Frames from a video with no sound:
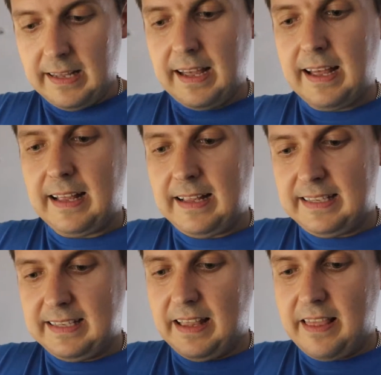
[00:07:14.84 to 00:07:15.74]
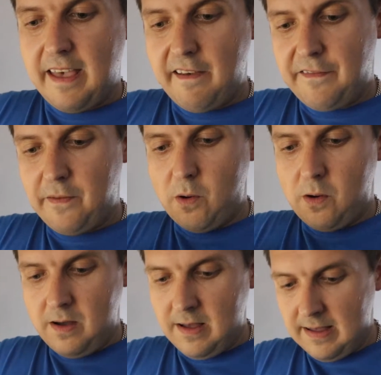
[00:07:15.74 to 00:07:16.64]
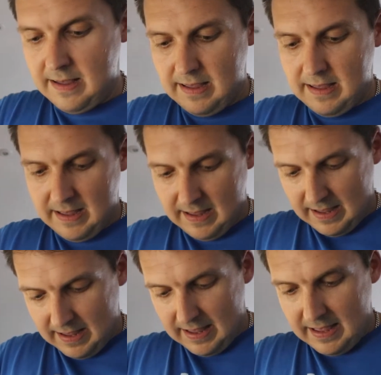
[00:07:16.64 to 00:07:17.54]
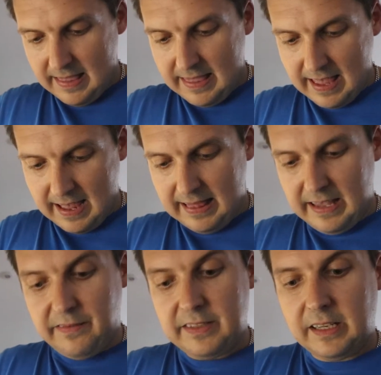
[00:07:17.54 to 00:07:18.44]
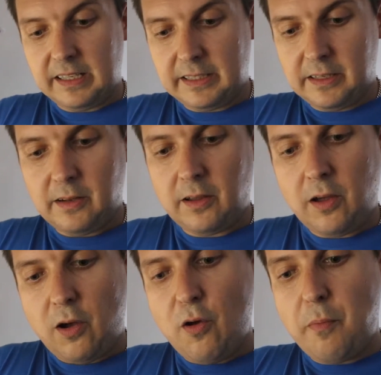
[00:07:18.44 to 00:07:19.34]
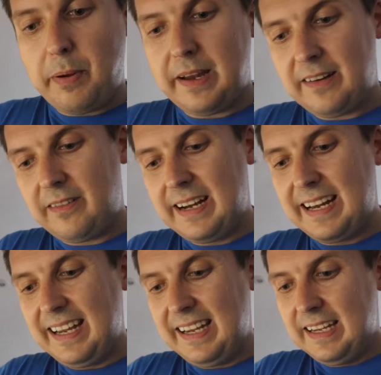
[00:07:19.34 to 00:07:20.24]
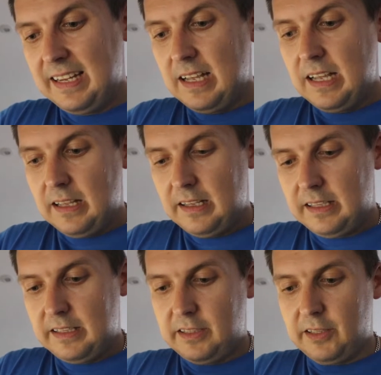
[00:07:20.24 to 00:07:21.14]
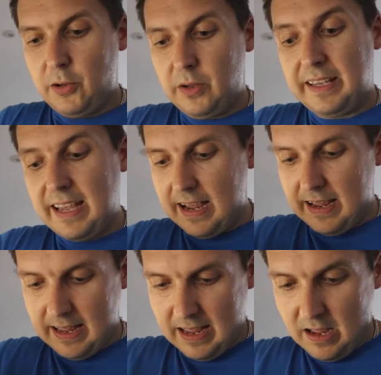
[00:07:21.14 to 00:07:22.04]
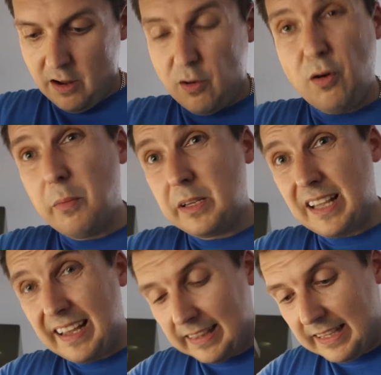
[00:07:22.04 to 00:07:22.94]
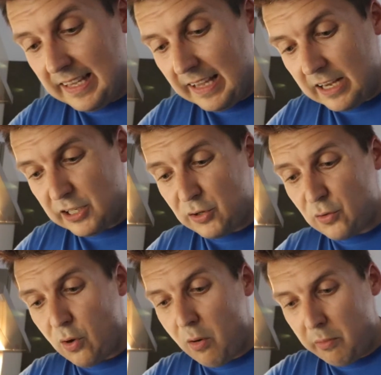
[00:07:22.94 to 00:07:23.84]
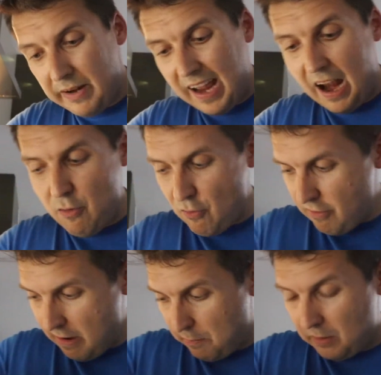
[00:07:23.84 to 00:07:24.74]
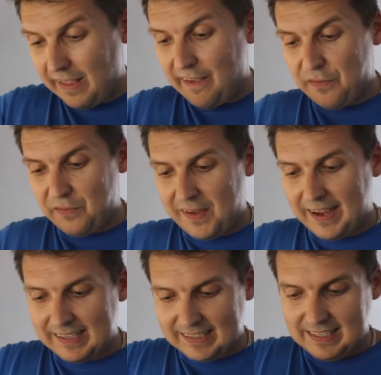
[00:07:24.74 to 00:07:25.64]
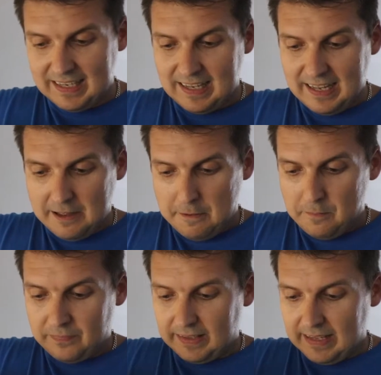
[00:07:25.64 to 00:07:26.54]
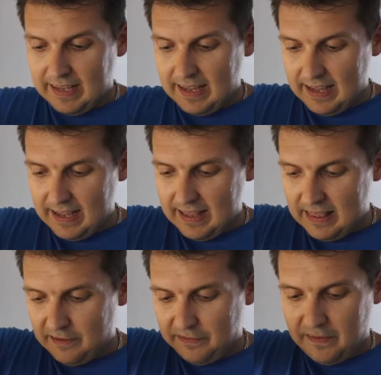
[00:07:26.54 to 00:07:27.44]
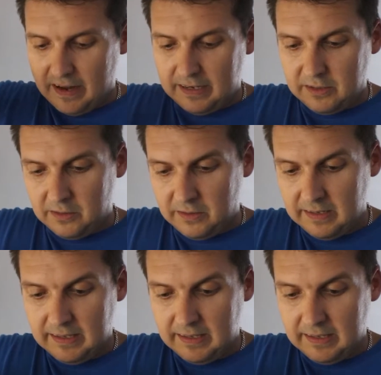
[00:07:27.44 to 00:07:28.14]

and therefore that leaves us open, ready to get almost like the strawberry ripple effect in the final